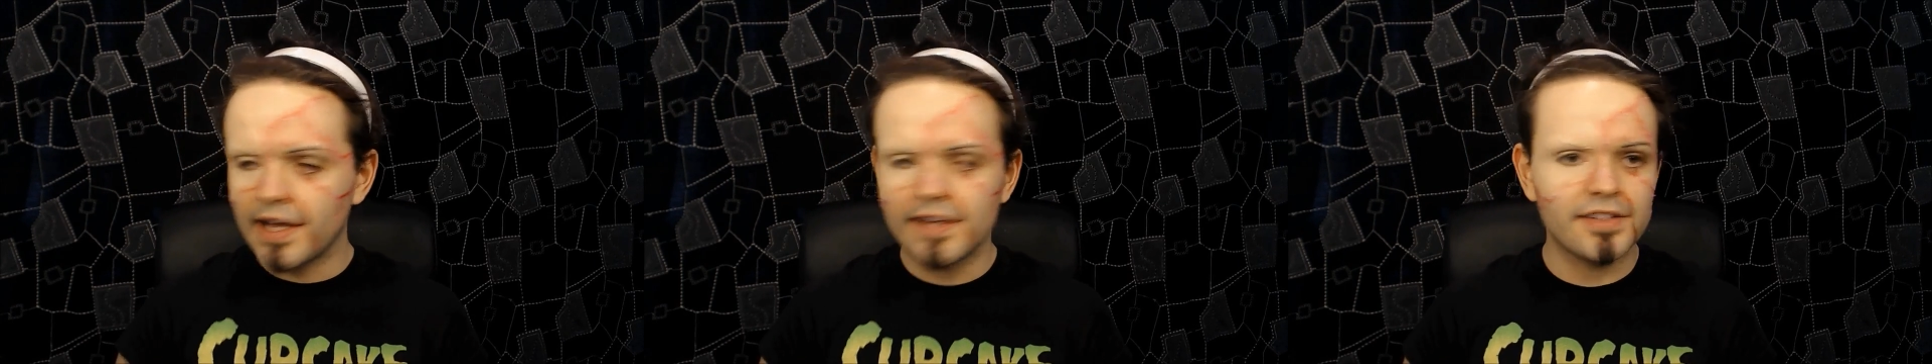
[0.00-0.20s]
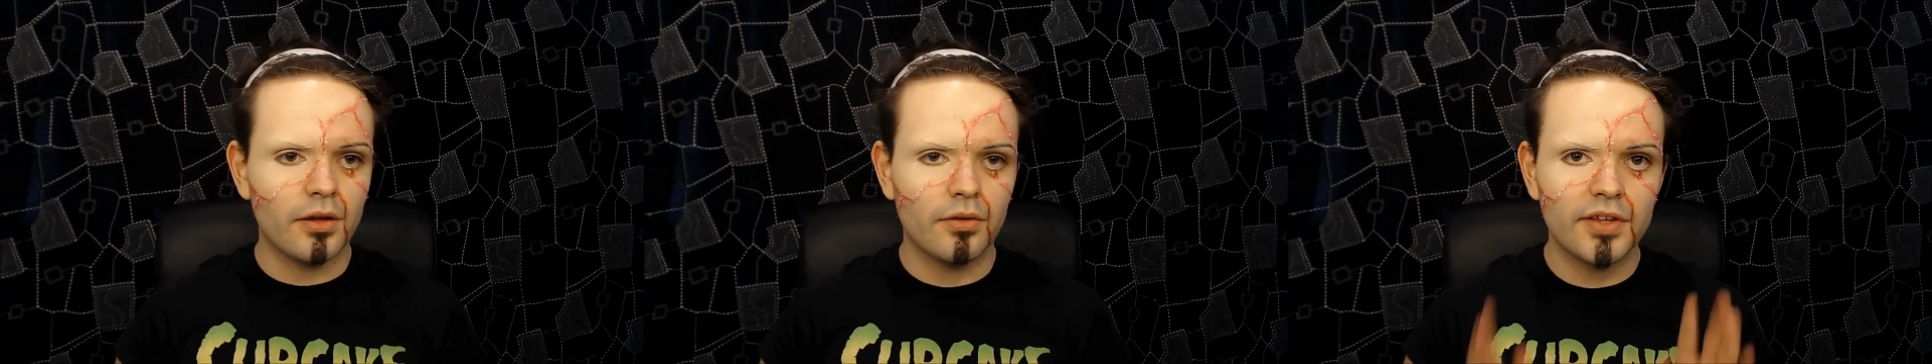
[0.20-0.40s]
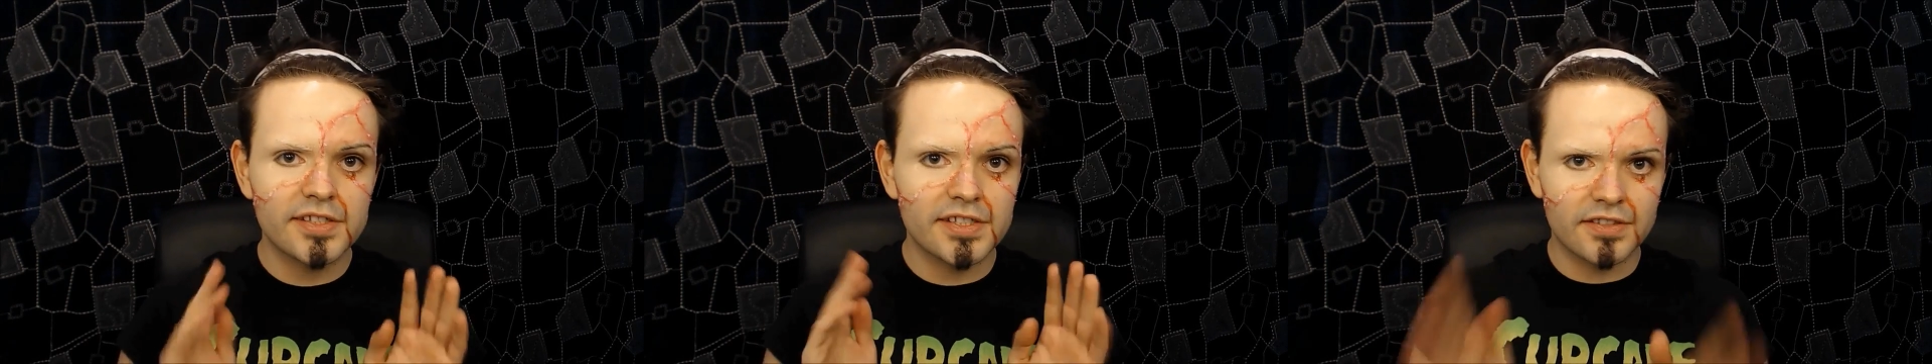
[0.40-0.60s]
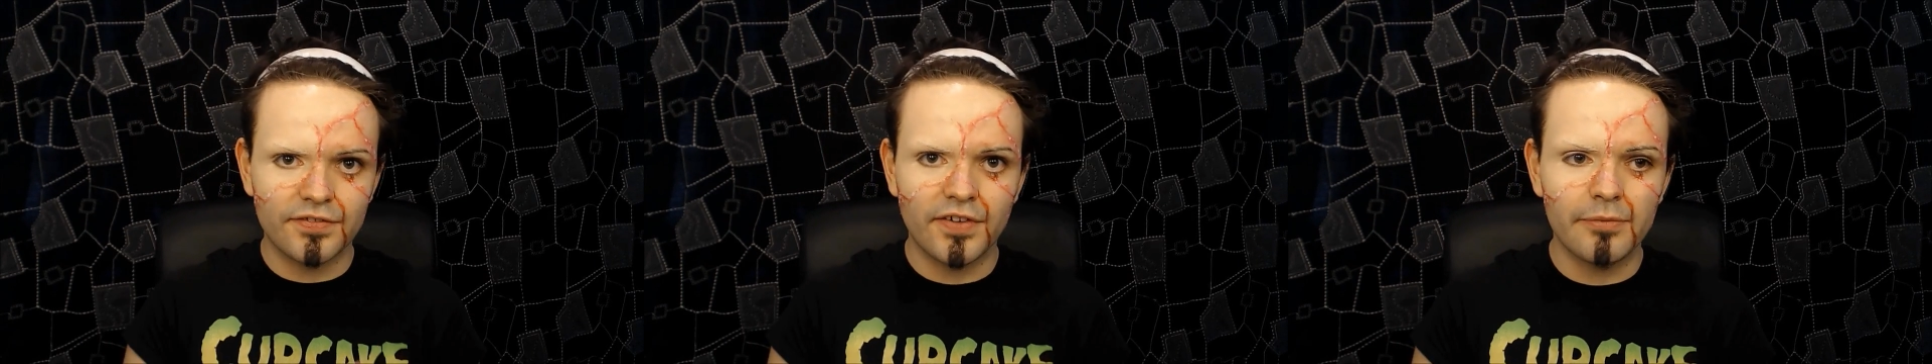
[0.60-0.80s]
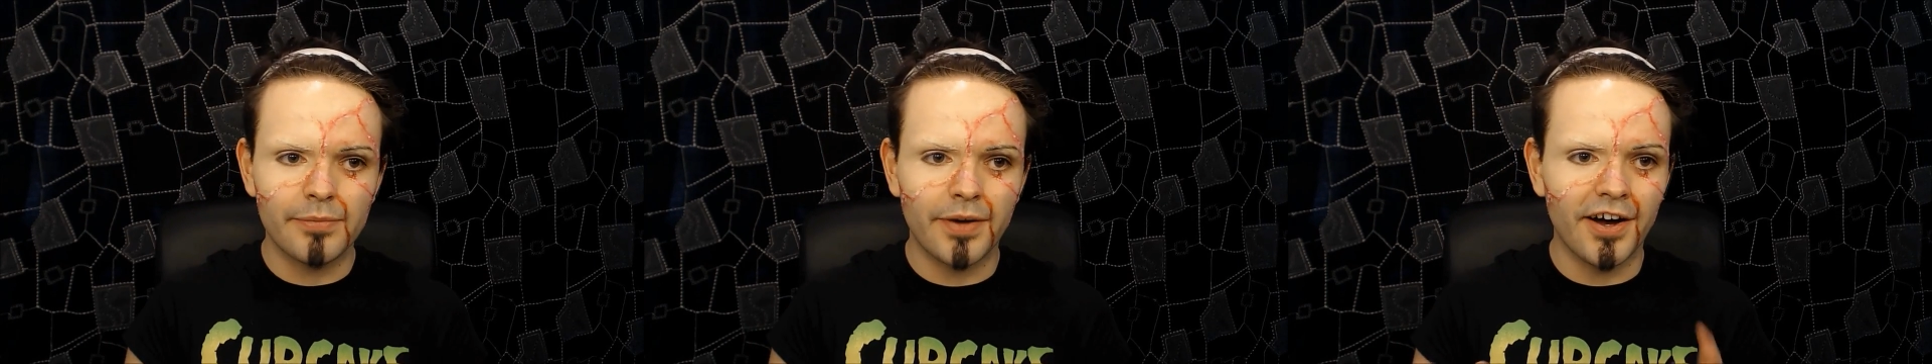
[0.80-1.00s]
Okay, so this is
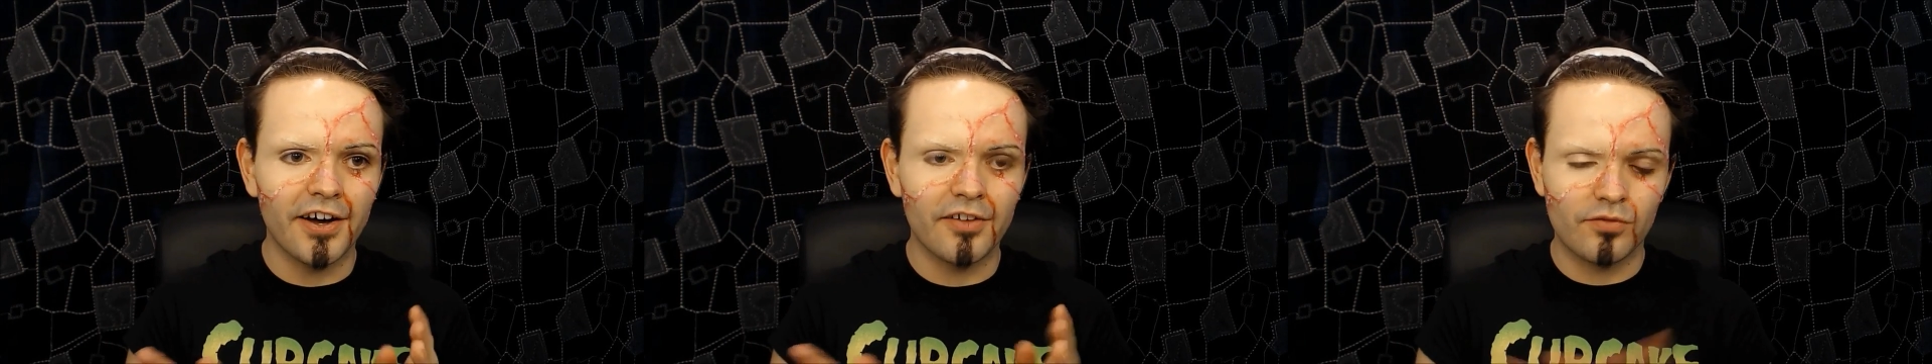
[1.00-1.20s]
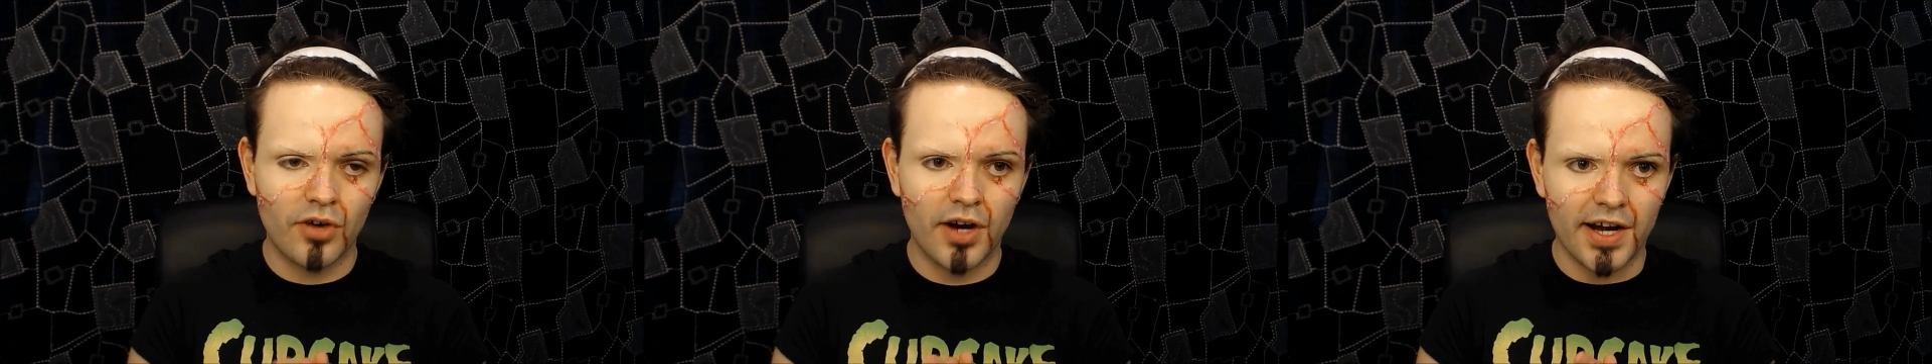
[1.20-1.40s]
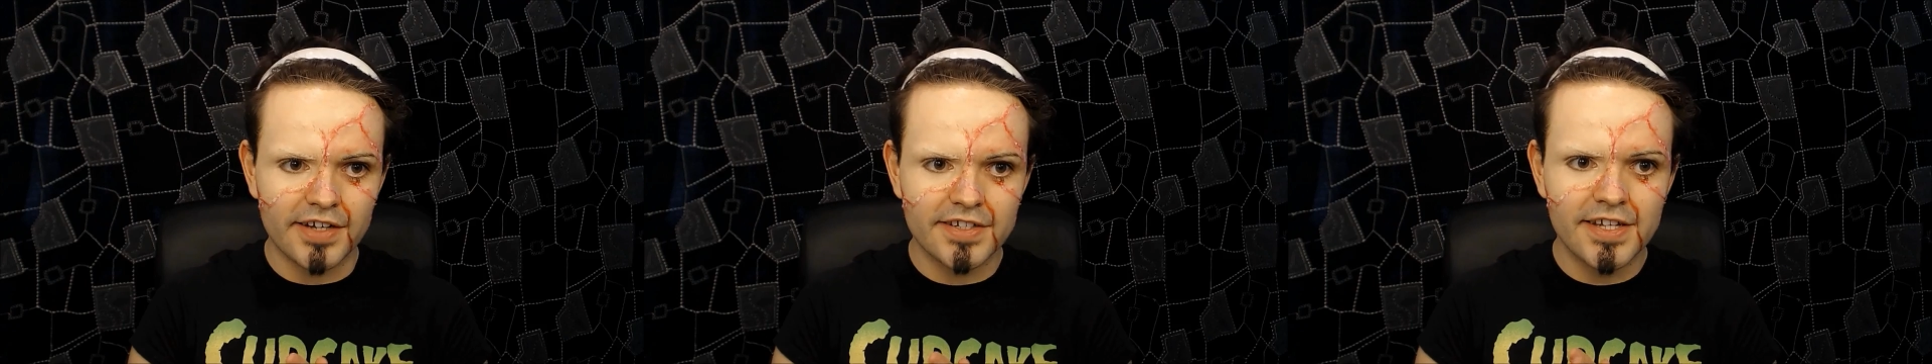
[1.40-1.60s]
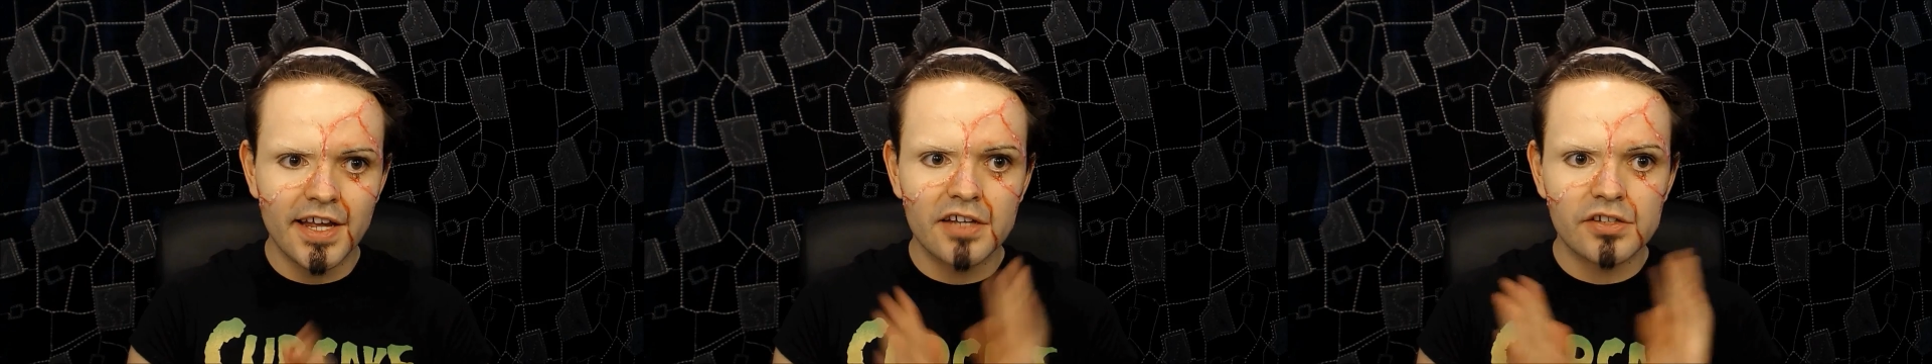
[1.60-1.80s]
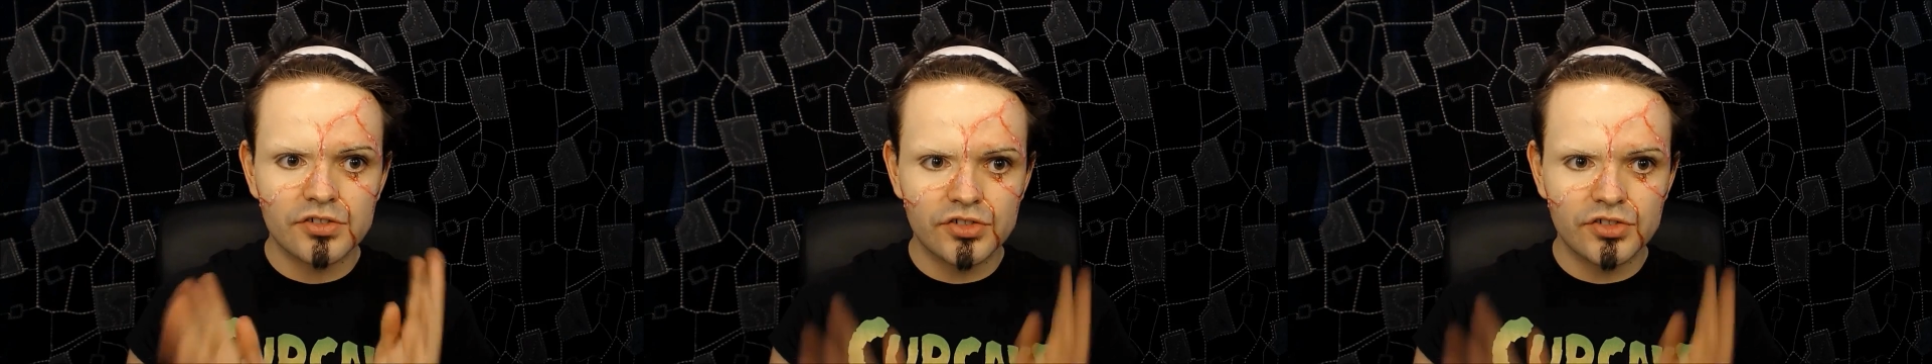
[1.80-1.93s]
the fun part. Right,